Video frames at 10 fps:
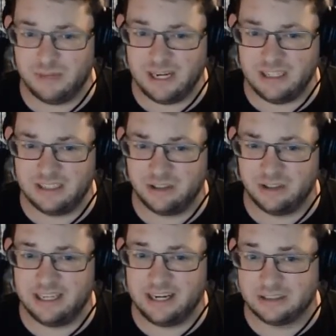in
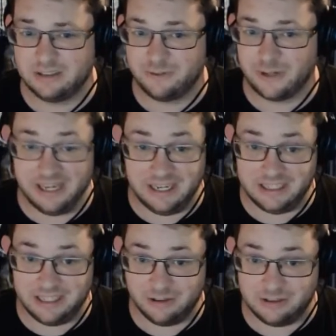2000 for a
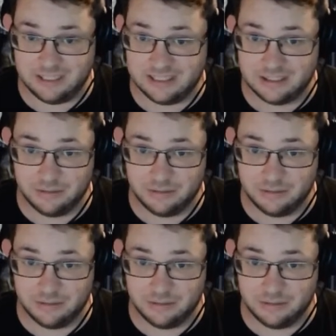handheld system.